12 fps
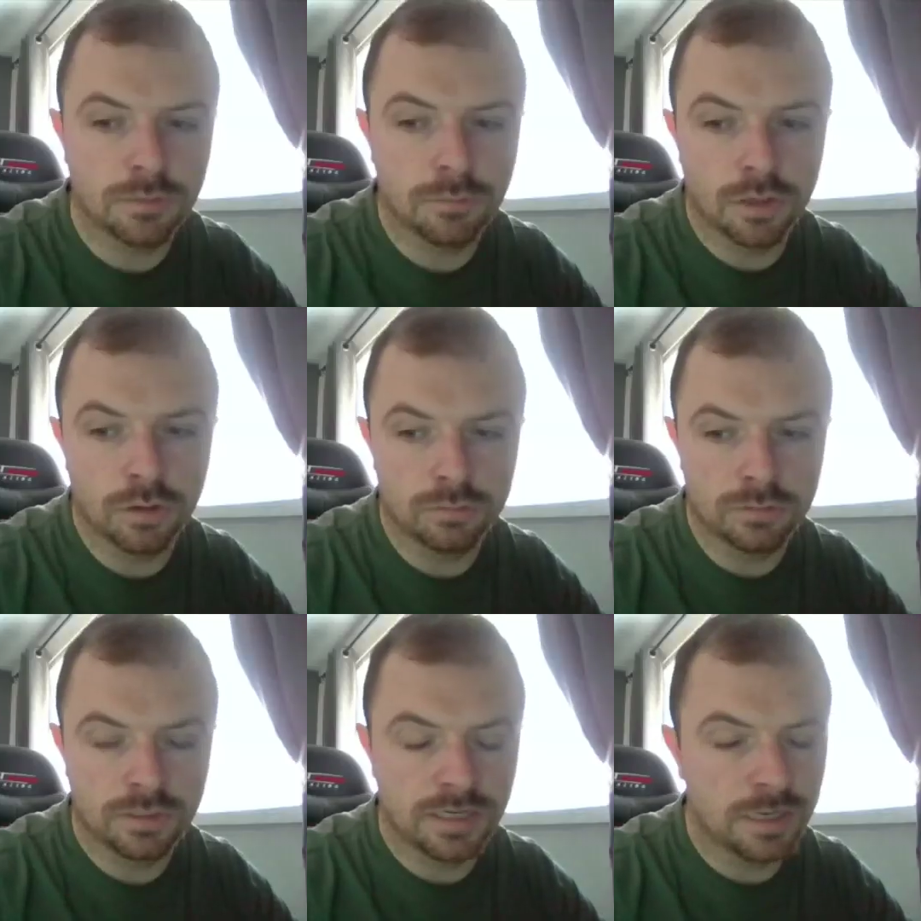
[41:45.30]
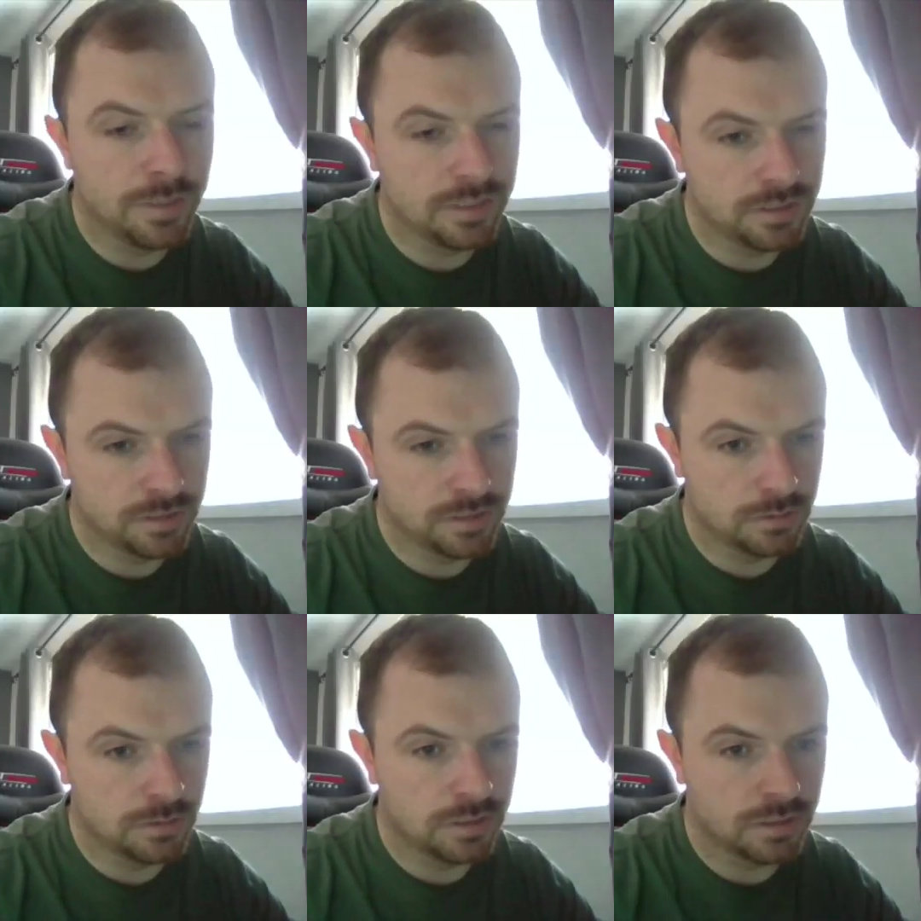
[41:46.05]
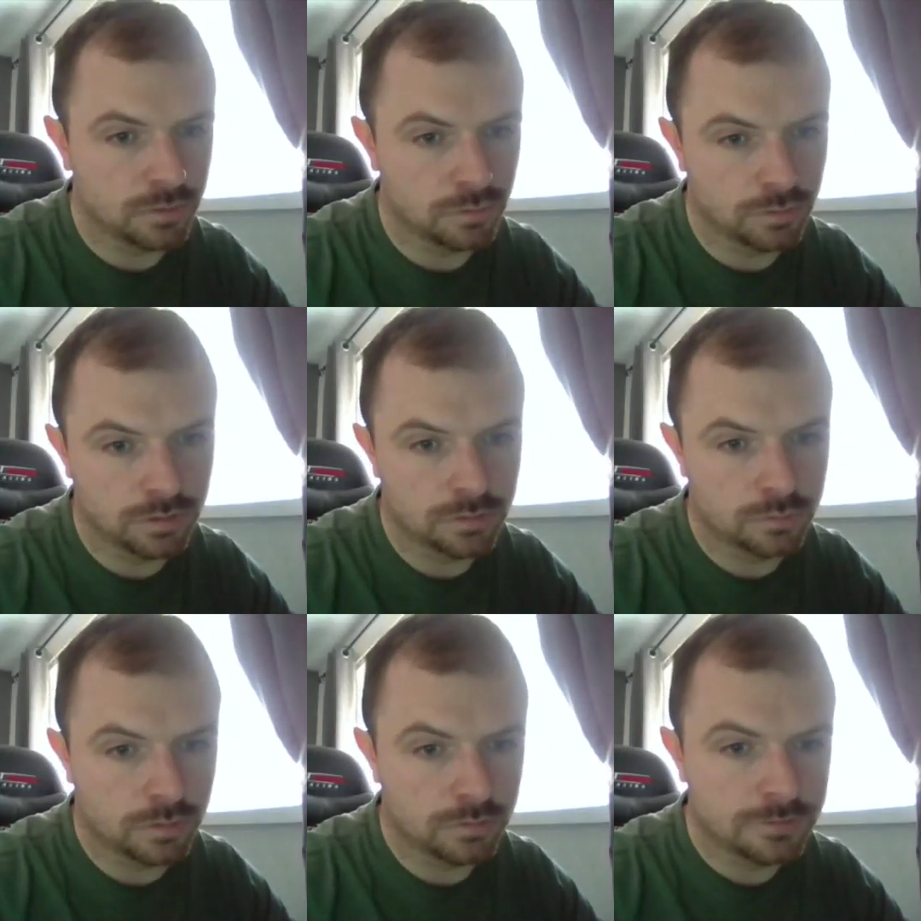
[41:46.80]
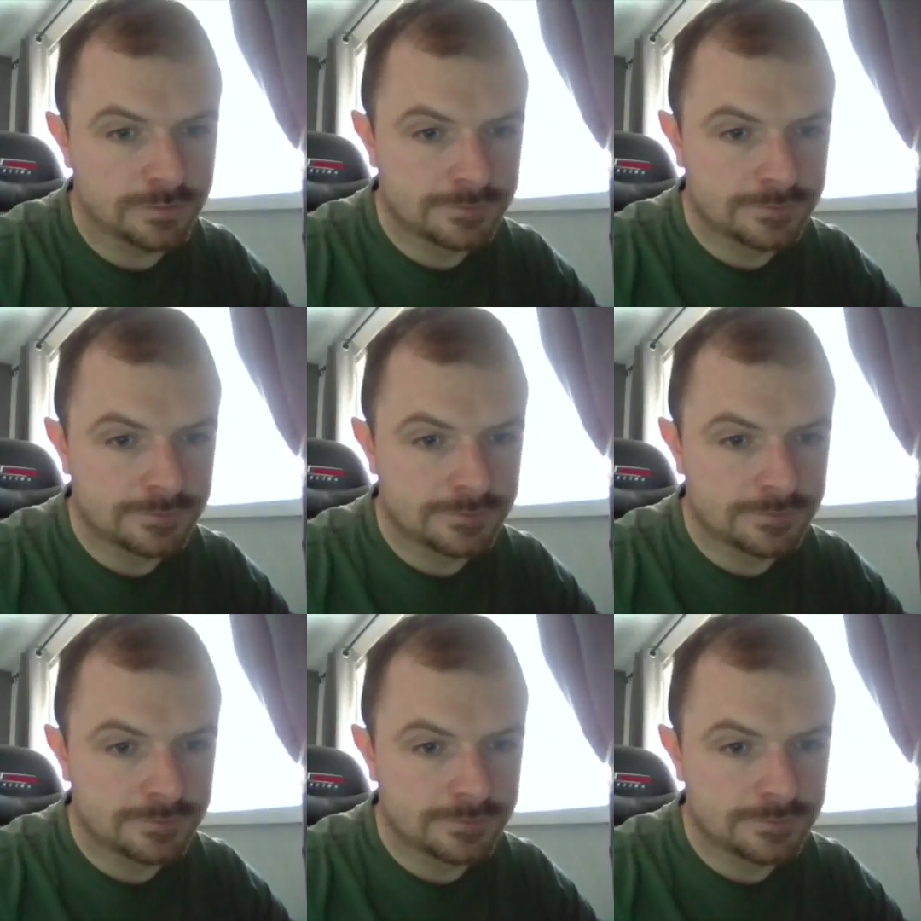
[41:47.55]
my own limits and that sort of thing as well.